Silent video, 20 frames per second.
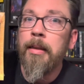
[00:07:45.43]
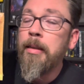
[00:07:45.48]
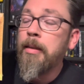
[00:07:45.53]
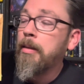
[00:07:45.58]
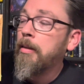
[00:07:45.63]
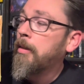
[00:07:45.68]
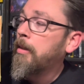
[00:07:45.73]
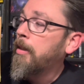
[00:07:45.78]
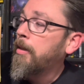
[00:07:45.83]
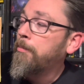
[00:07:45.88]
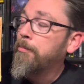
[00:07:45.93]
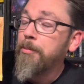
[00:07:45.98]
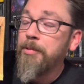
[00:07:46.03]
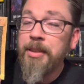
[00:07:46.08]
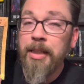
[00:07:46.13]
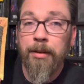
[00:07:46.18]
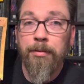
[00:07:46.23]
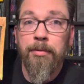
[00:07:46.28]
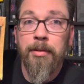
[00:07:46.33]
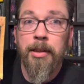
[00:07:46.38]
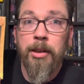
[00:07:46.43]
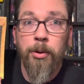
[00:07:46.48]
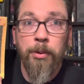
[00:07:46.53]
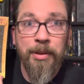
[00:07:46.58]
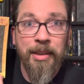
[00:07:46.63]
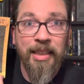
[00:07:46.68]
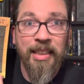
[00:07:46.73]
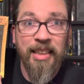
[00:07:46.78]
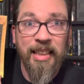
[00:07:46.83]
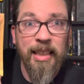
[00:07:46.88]
I'm definitely
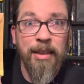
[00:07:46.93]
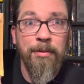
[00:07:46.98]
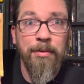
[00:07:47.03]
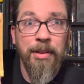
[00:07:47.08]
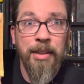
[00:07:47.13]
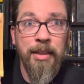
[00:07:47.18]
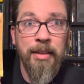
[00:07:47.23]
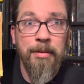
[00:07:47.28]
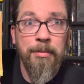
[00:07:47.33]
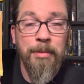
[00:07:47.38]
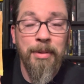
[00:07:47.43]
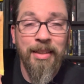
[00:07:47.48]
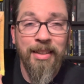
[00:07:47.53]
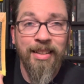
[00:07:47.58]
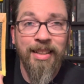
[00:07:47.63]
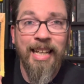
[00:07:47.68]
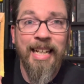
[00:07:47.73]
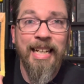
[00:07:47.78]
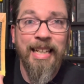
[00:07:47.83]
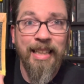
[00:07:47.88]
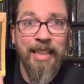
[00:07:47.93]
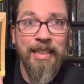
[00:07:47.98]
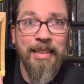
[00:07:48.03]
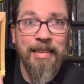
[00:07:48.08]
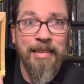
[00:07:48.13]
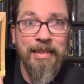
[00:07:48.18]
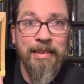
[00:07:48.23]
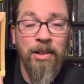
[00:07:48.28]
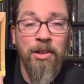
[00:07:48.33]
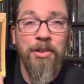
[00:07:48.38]
going to leave them like
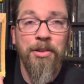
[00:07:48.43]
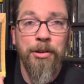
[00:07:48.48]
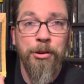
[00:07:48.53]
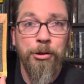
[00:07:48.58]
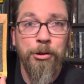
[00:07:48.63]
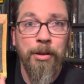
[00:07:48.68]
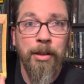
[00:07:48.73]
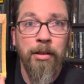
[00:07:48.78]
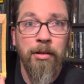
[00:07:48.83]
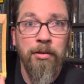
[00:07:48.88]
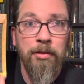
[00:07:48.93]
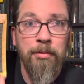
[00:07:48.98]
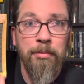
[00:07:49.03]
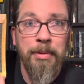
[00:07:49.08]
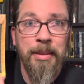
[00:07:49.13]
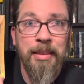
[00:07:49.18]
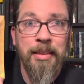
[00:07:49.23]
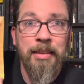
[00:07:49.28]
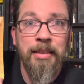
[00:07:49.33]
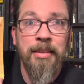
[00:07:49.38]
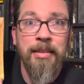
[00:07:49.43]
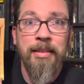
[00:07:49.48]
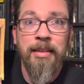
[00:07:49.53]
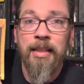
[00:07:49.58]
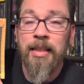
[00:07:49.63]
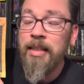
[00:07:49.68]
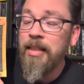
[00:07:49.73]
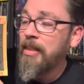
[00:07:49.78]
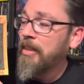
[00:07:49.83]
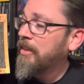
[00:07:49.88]
this on the shelf because
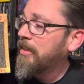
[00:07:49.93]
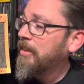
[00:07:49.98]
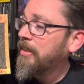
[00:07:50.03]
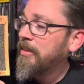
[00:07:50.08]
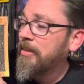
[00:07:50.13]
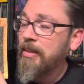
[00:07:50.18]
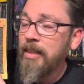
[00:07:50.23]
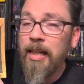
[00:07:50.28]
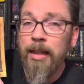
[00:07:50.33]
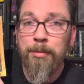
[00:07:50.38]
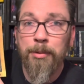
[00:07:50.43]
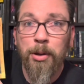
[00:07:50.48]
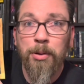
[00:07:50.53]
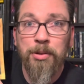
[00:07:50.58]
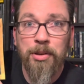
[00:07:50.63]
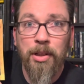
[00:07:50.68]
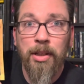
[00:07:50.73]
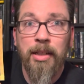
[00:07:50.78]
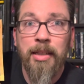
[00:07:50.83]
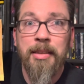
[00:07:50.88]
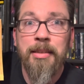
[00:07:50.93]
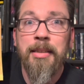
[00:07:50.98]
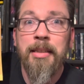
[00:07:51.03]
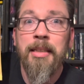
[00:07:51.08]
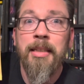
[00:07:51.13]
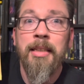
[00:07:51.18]
as time goes on,